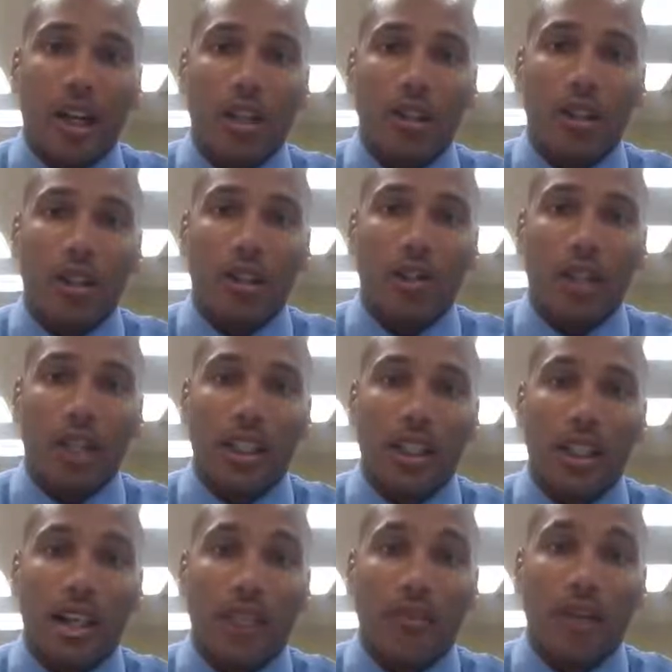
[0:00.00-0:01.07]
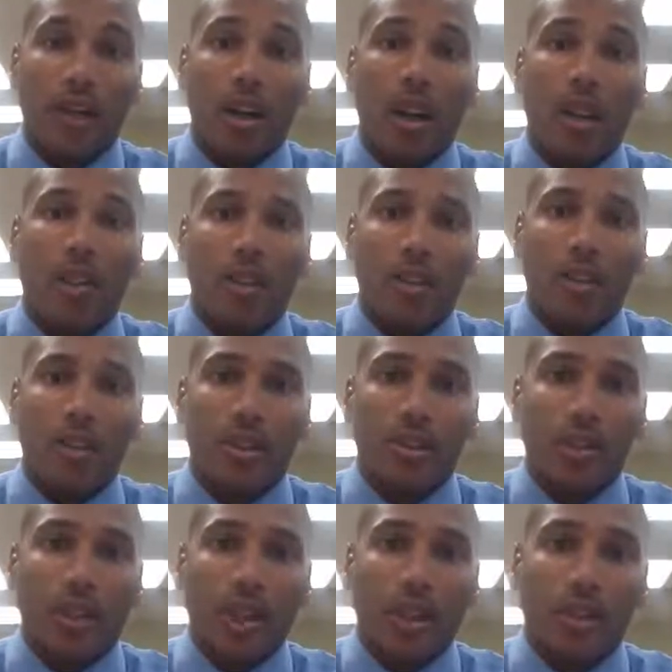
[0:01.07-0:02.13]
shows that they care for others as
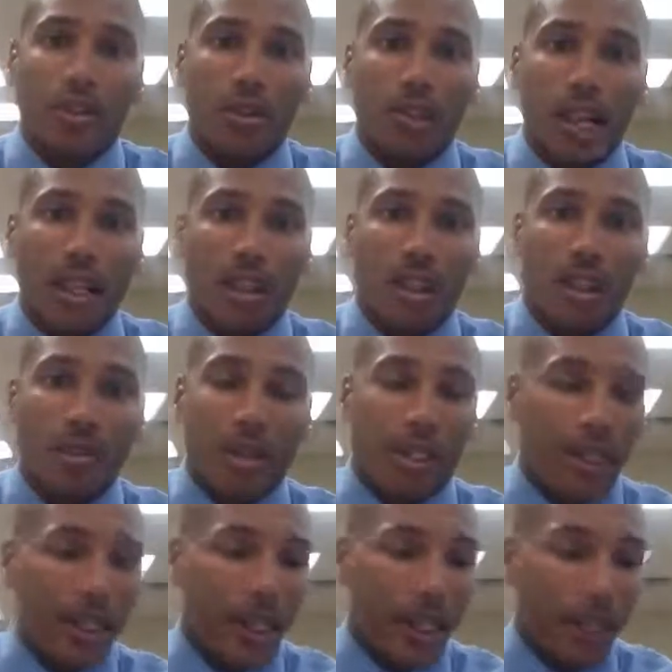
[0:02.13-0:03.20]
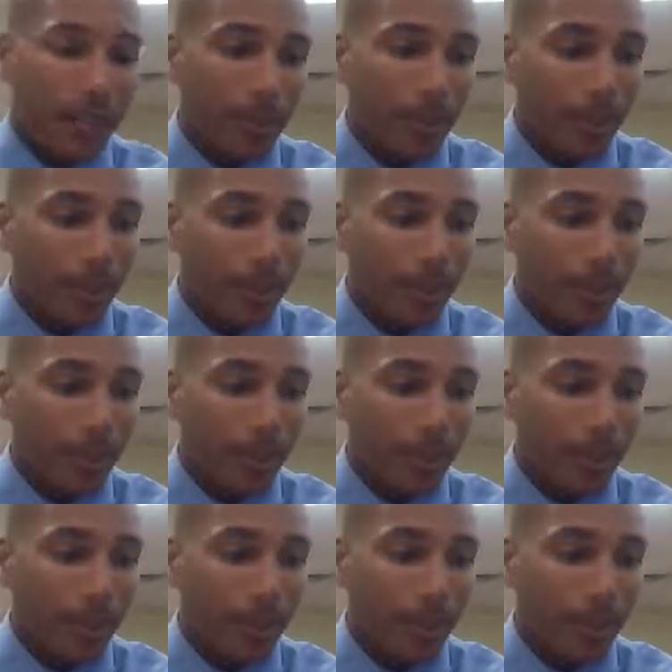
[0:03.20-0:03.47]
well. So that's going to be key.